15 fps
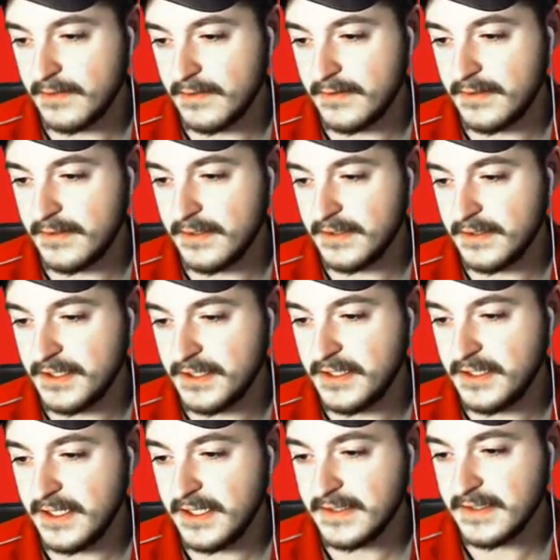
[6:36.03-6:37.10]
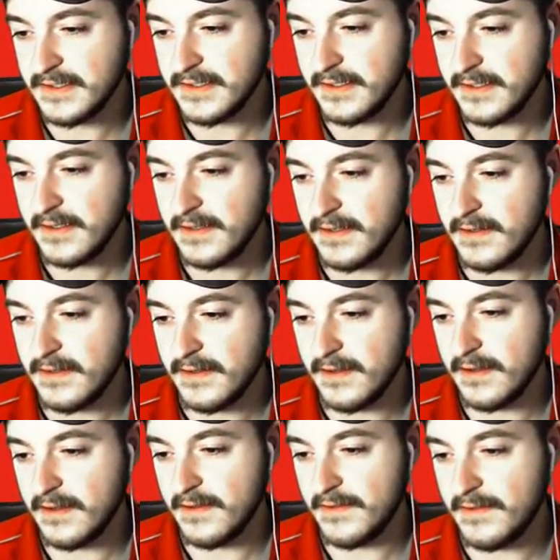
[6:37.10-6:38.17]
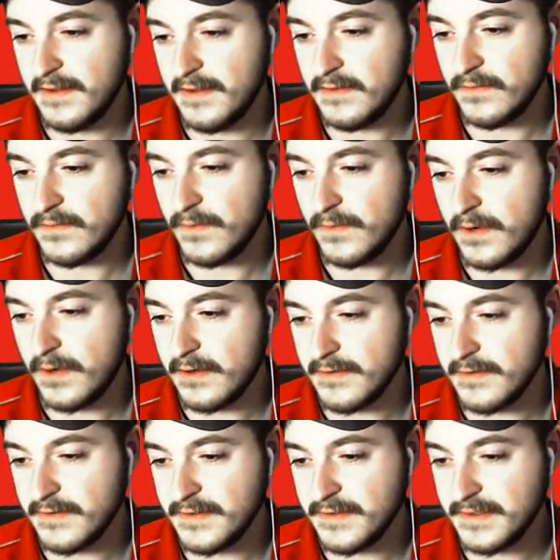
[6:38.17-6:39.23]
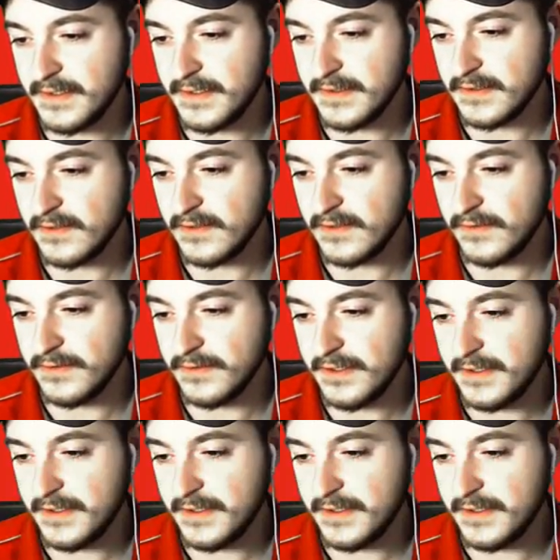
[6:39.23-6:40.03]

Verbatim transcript: Did she just, these waters, it's cold,